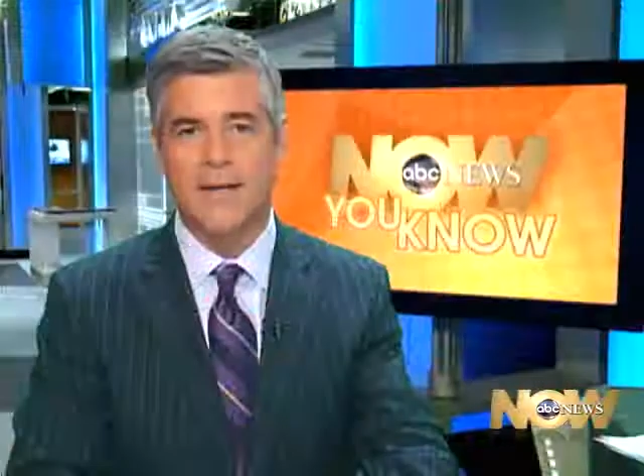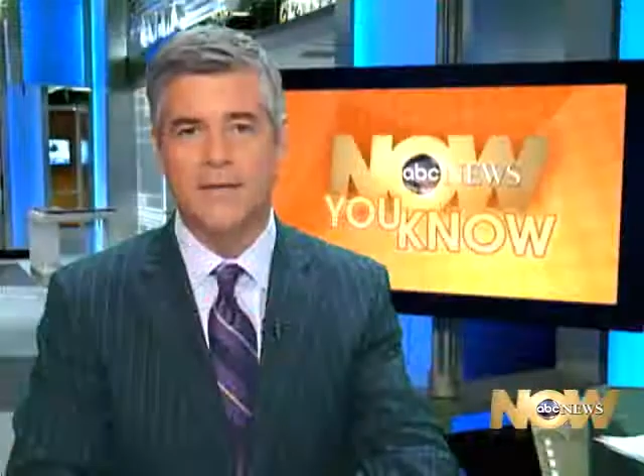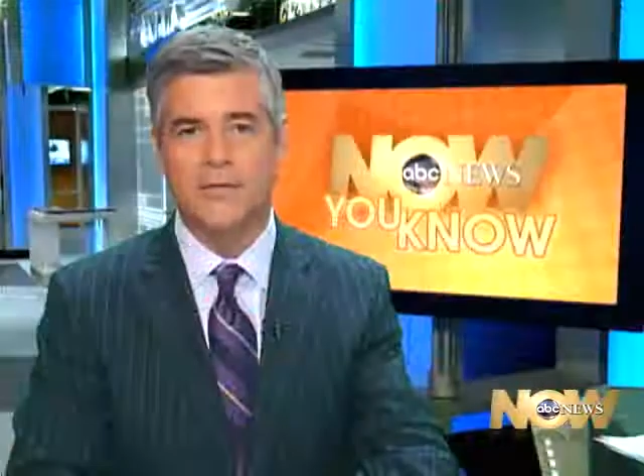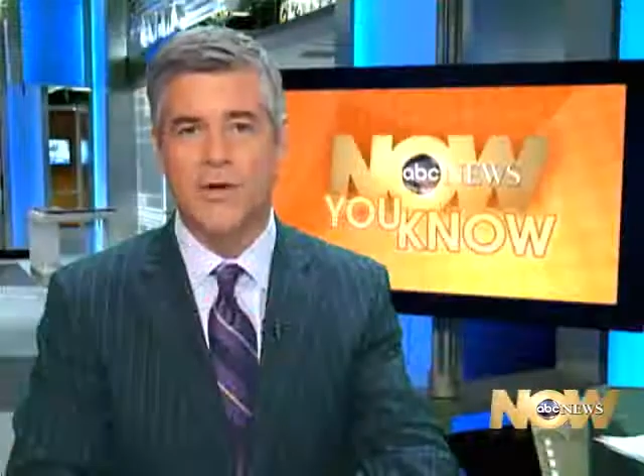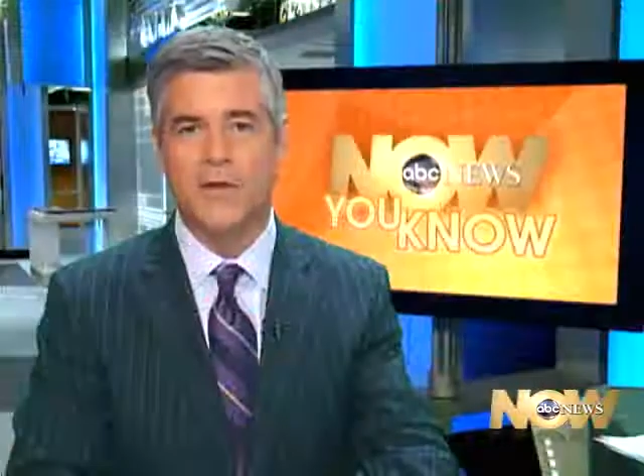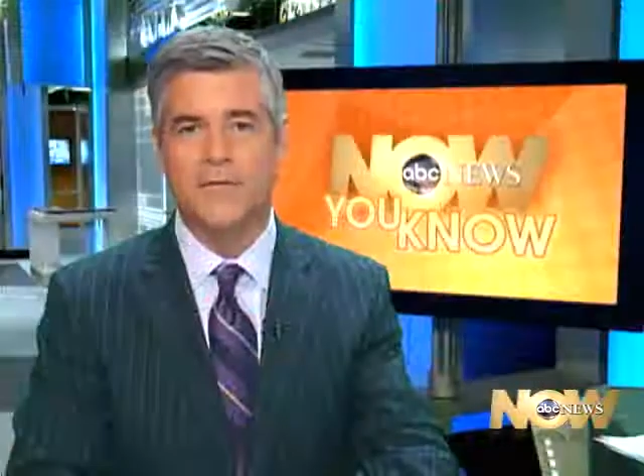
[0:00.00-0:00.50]

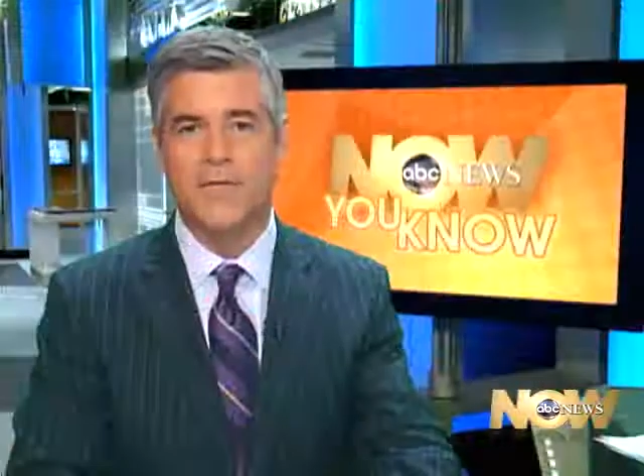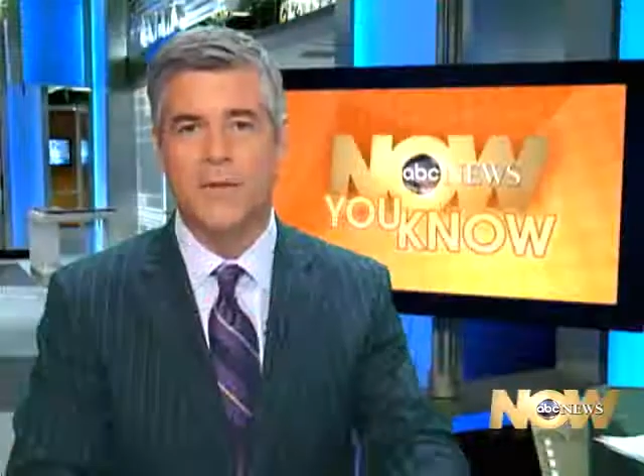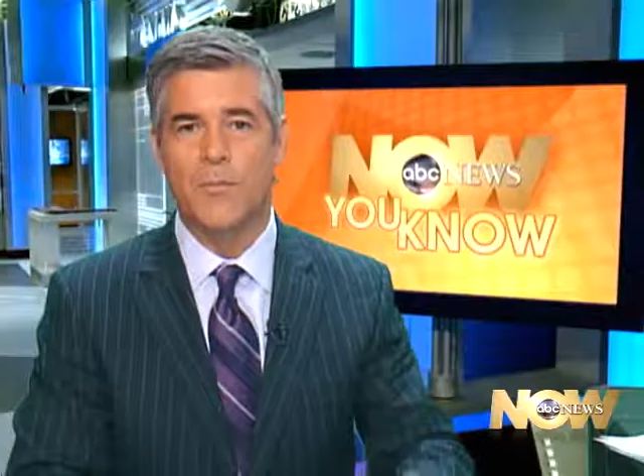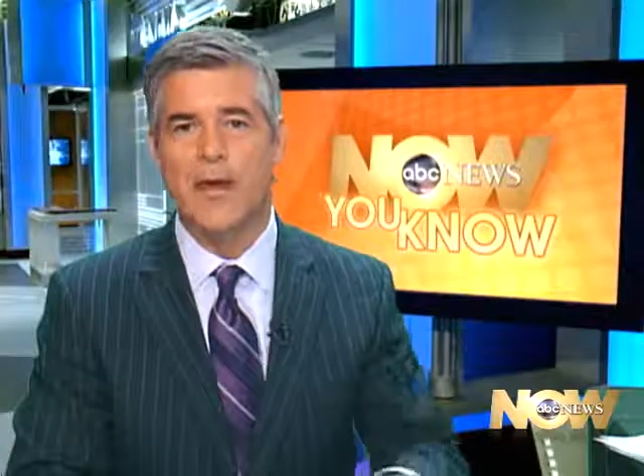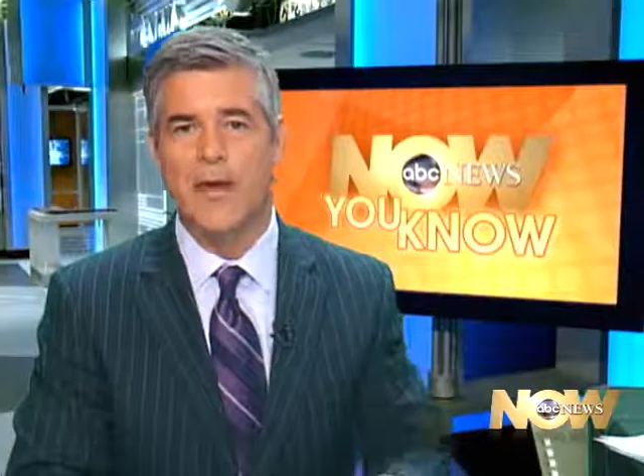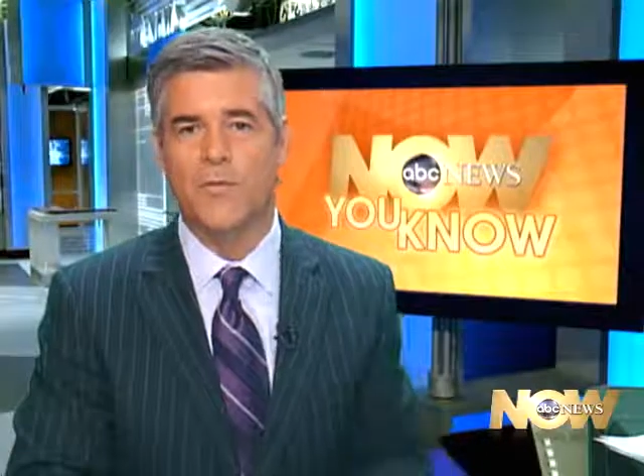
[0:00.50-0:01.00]
is all the time
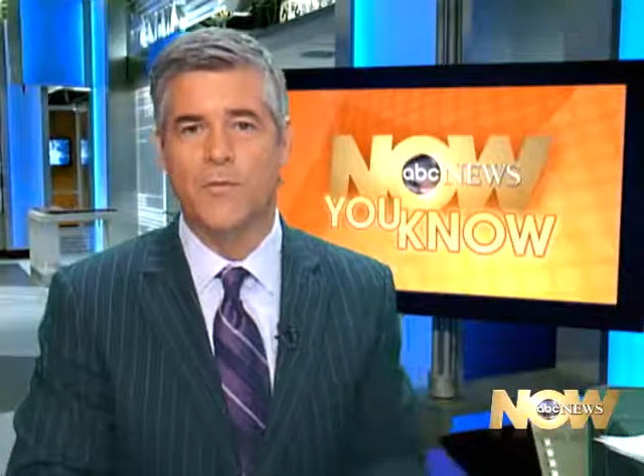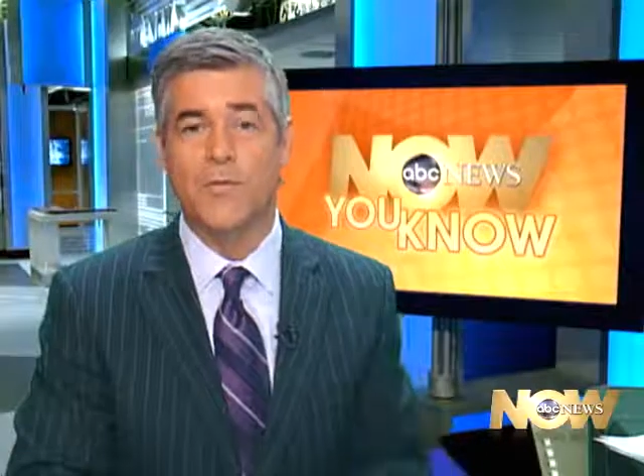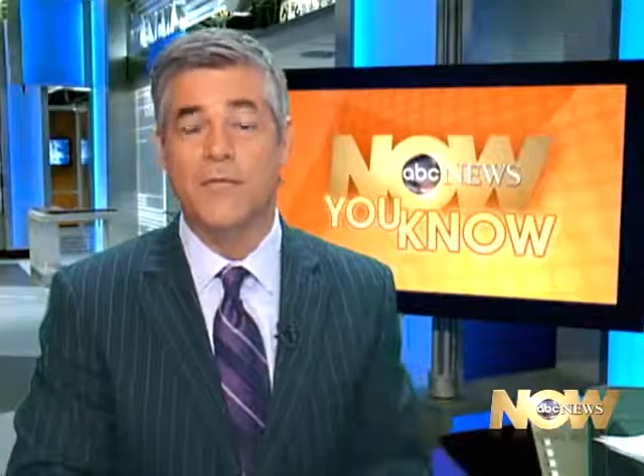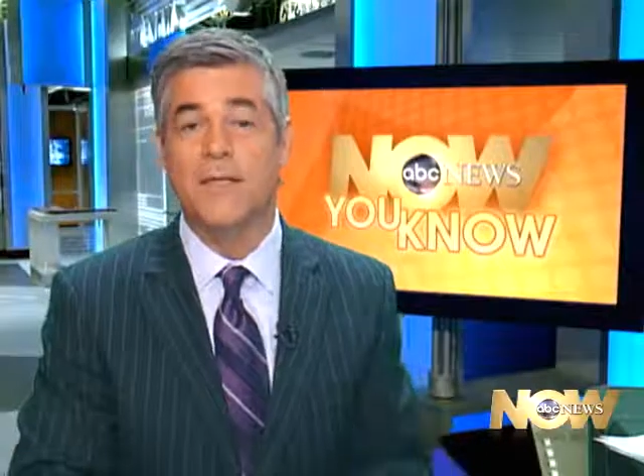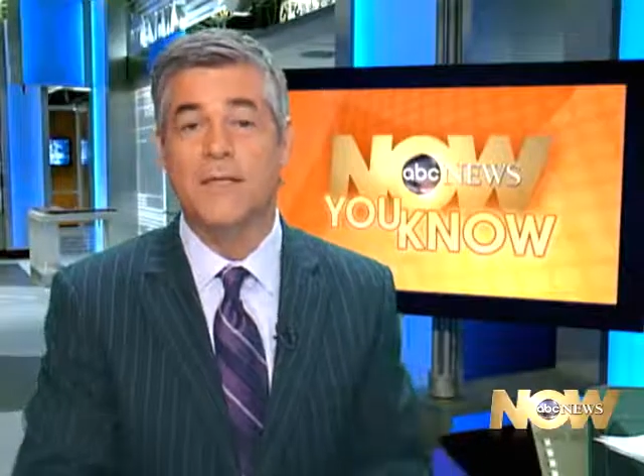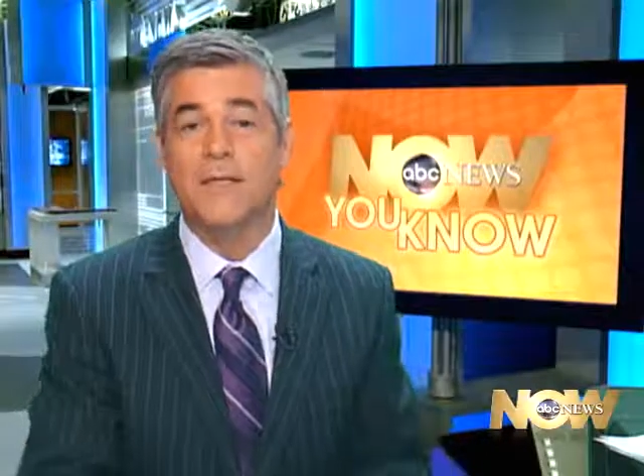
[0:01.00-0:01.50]
we have for
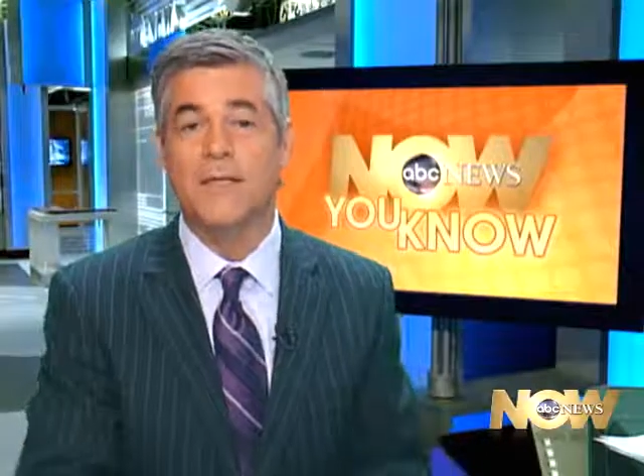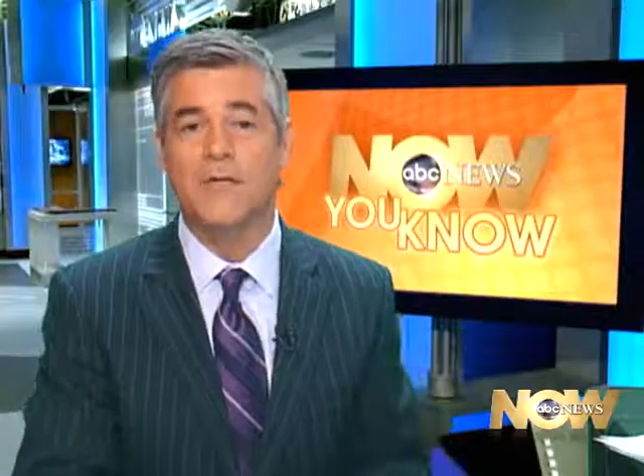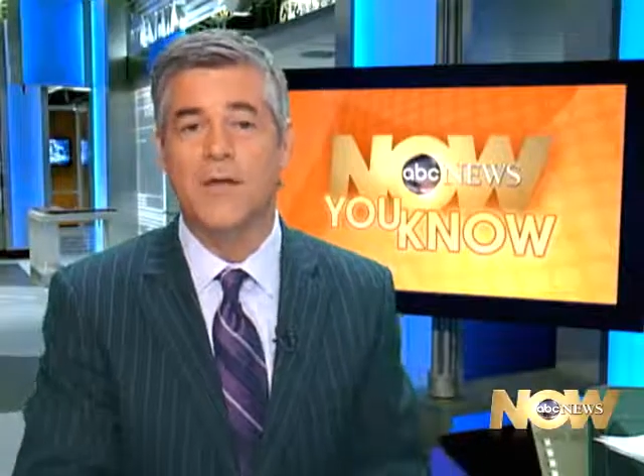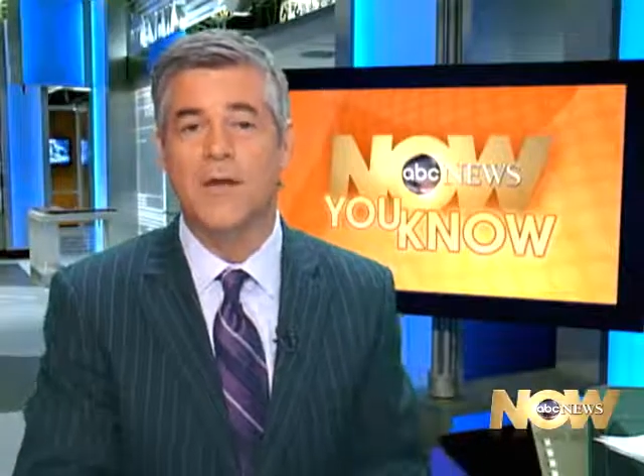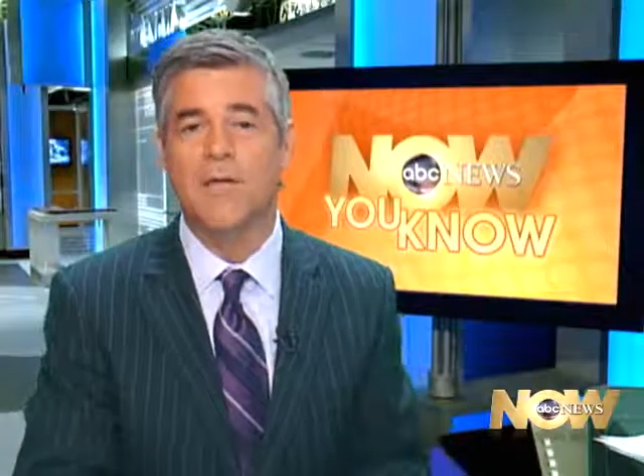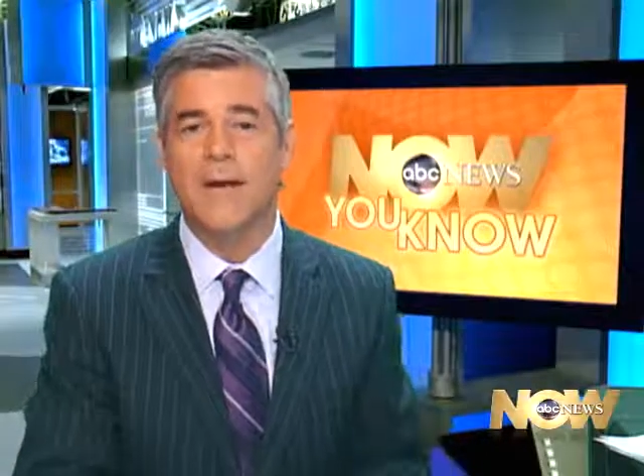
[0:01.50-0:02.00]
this
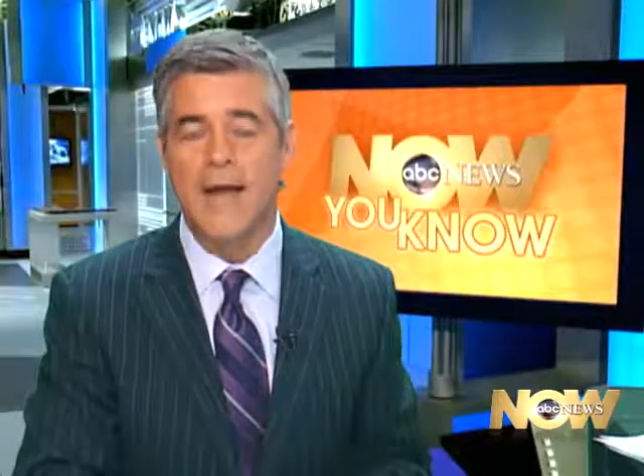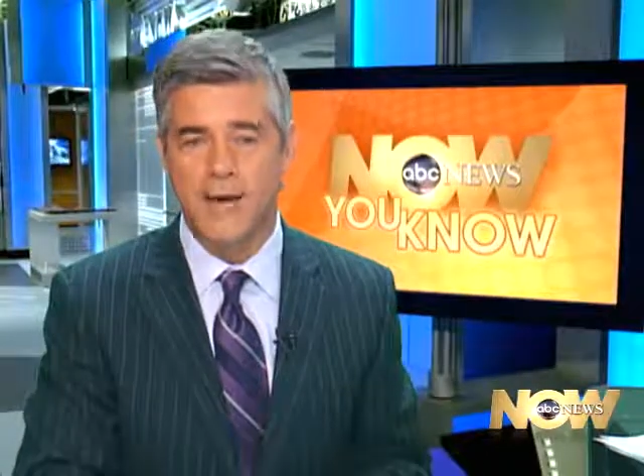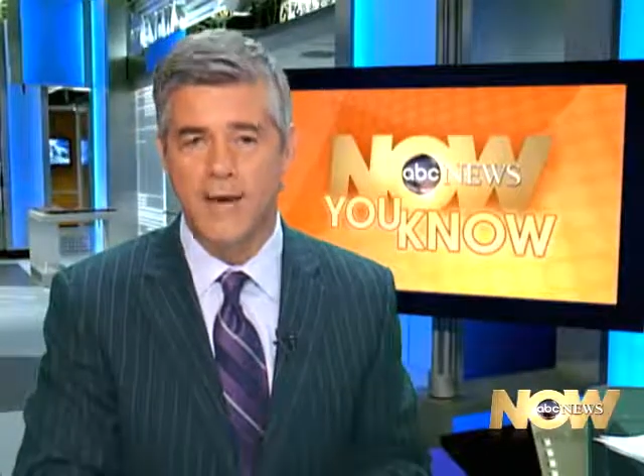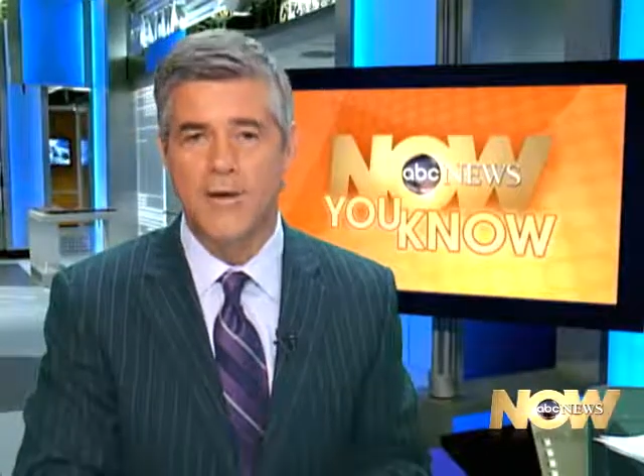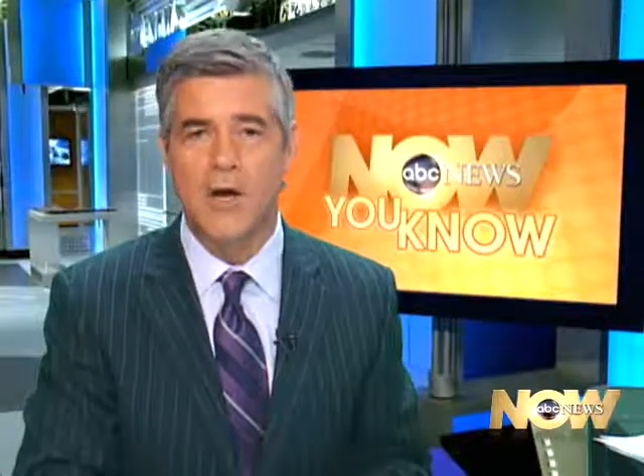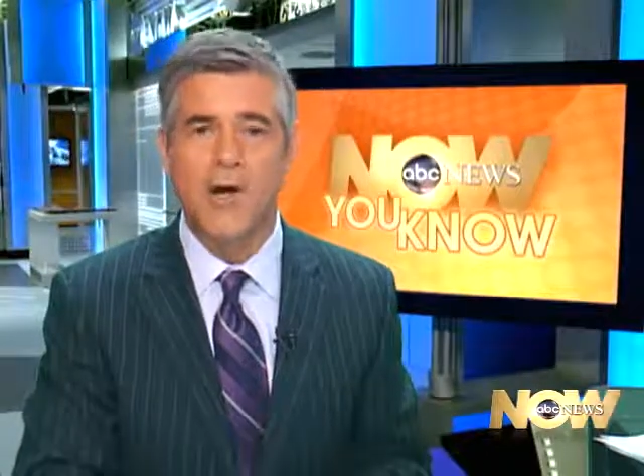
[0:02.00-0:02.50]
edition of Now
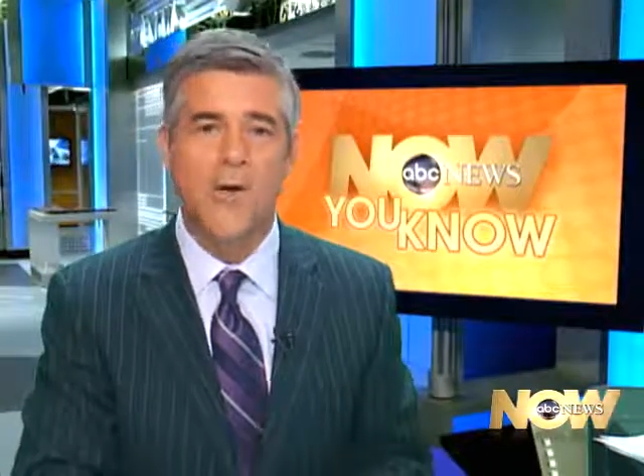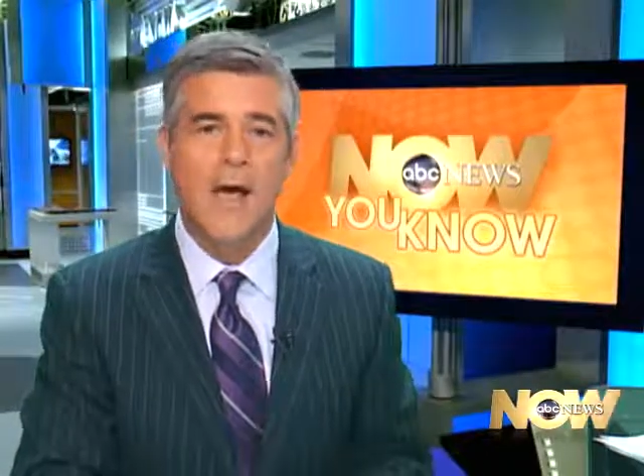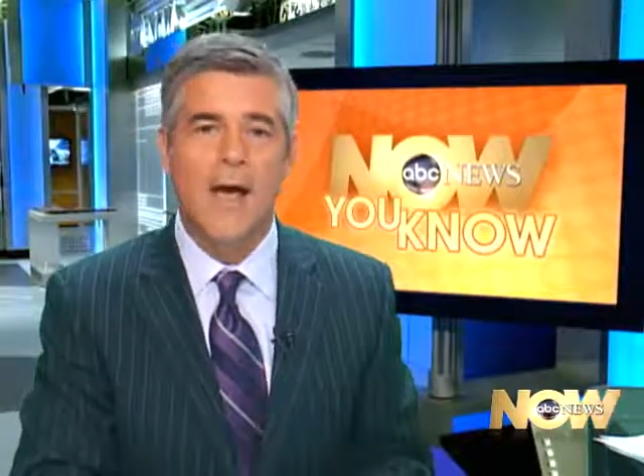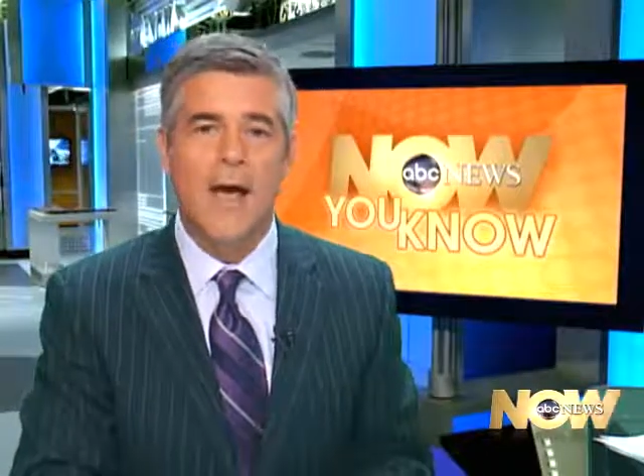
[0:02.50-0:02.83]
You Know.